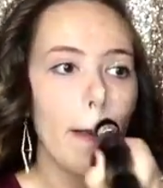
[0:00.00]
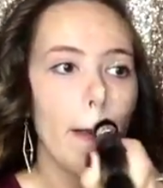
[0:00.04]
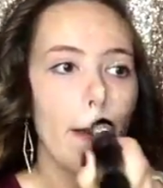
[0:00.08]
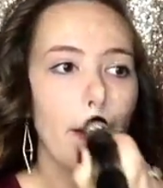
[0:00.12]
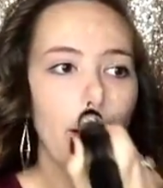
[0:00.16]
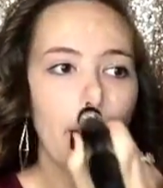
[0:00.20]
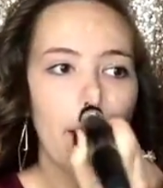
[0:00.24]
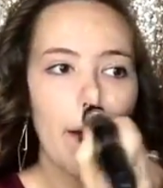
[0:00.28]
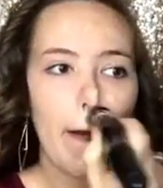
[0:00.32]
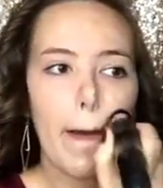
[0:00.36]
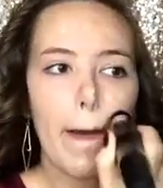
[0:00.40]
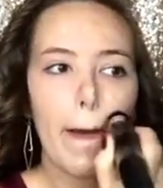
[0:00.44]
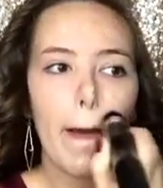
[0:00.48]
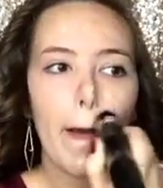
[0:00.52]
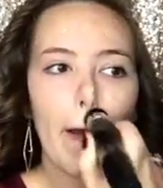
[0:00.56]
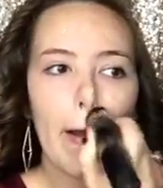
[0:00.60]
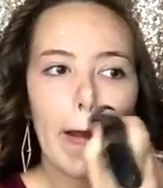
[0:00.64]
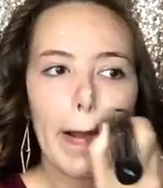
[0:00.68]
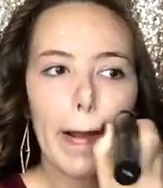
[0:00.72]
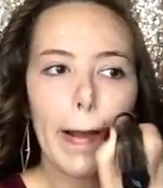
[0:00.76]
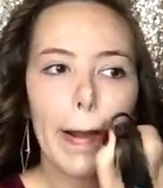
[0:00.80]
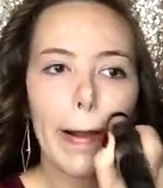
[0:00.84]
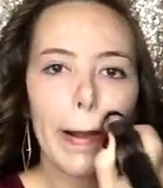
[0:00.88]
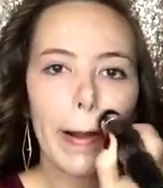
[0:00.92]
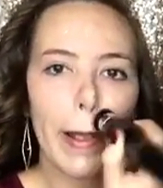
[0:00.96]
Oh,
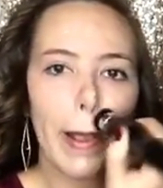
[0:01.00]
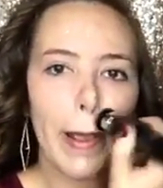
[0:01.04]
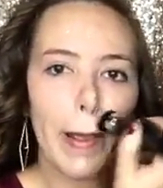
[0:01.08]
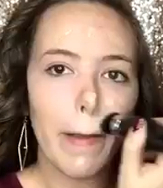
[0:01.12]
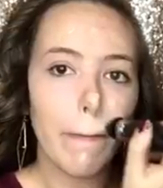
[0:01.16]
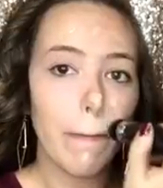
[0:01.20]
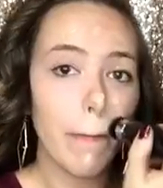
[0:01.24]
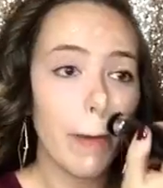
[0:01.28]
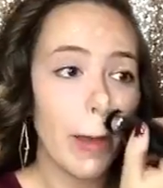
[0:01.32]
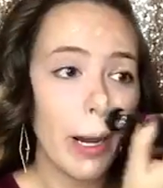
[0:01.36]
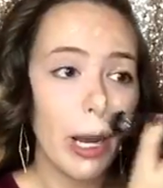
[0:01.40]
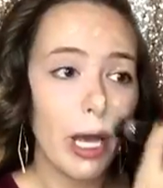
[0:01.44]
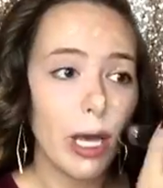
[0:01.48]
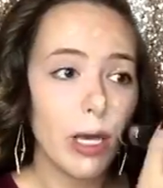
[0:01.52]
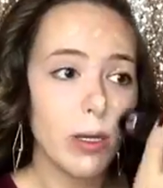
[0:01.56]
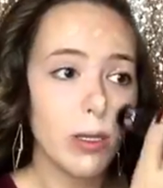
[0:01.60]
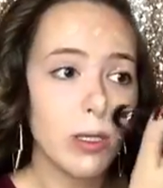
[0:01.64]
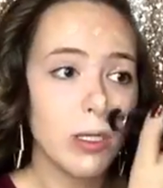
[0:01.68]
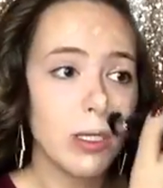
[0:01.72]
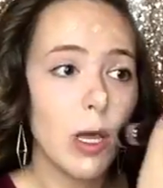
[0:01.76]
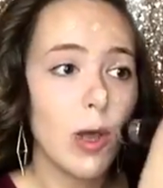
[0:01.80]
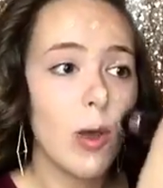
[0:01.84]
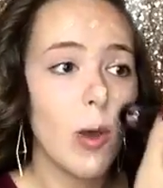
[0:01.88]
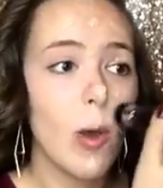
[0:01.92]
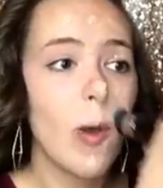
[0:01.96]
I got it in my
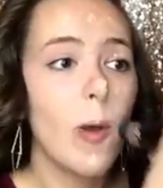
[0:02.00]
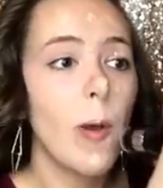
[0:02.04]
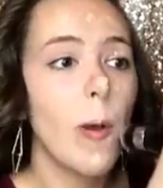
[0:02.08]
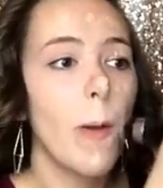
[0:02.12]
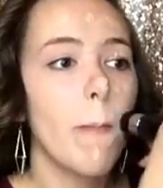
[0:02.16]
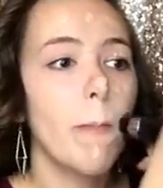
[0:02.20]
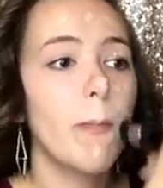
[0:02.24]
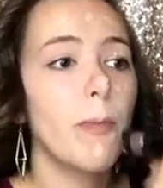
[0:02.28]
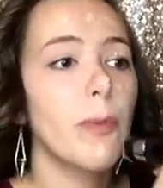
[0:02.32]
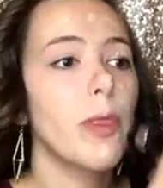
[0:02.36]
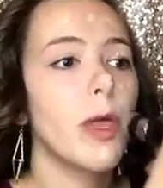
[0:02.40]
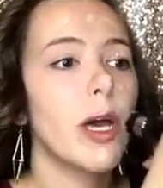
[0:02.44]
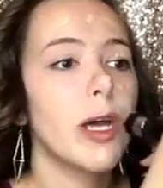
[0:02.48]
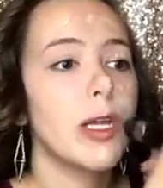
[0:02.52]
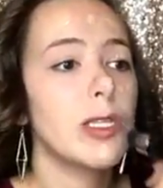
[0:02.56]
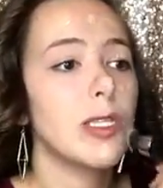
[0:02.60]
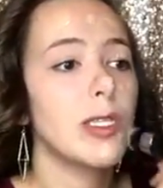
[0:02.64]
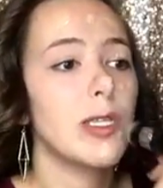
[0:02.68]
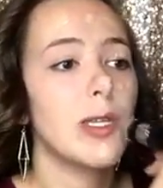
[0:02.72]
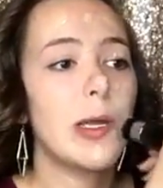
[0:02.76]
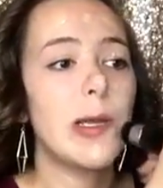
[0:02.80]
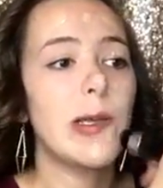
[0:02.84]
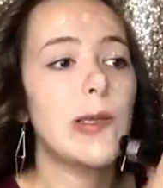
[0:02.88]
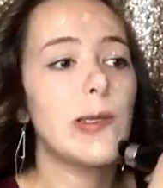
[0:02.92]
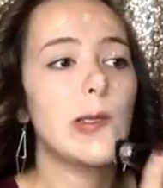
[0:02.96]
nose.
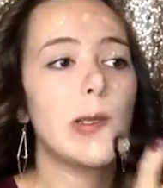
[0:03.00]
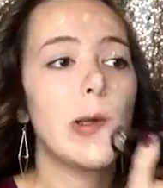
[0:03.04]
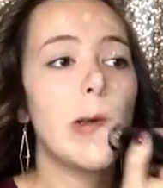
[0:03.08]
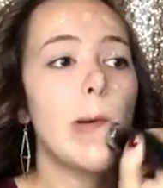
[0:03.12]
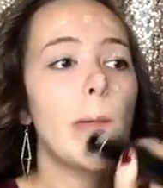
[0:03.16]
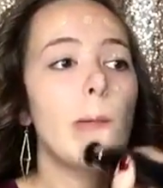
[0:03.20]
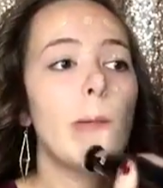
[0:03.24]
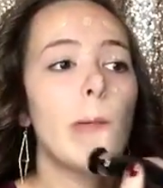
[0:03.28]
That's nice.